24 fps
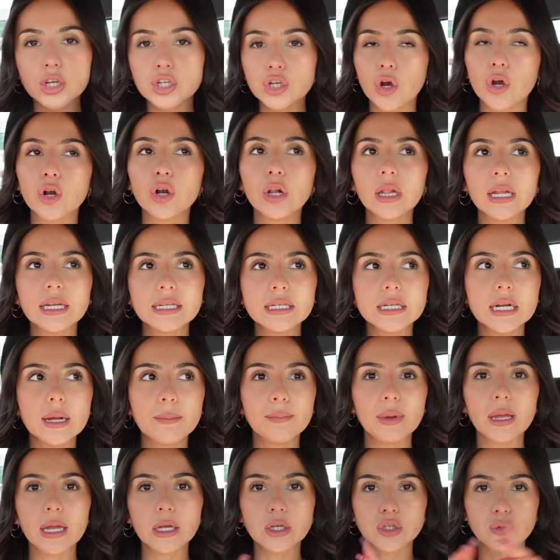total ended
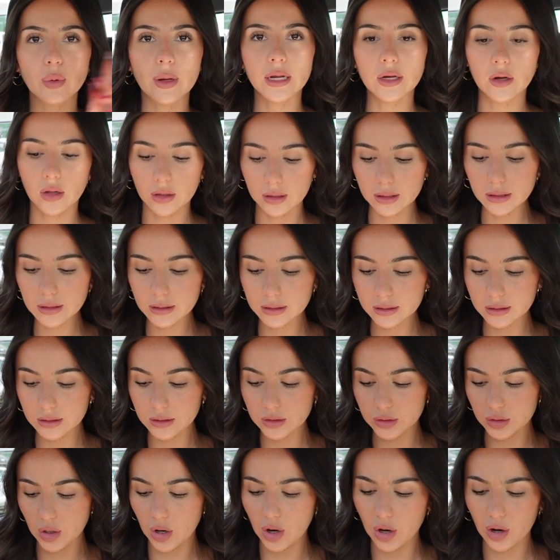up being $20,
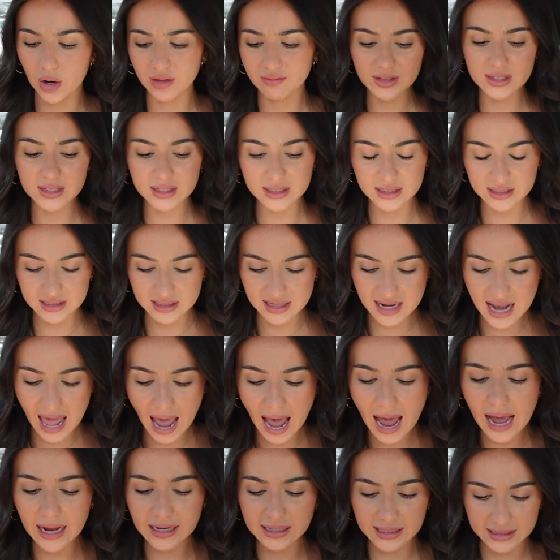so
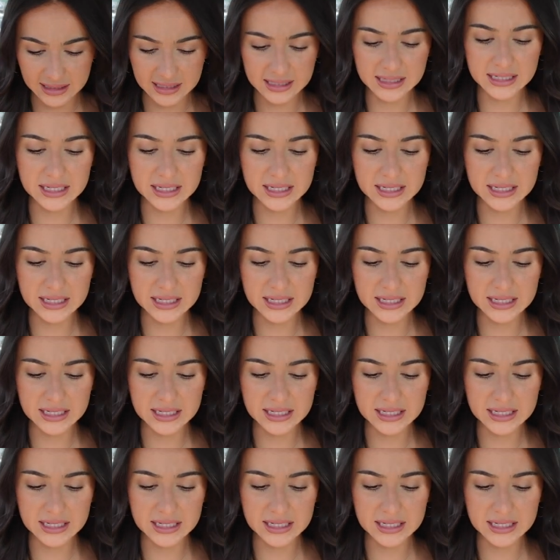snagged the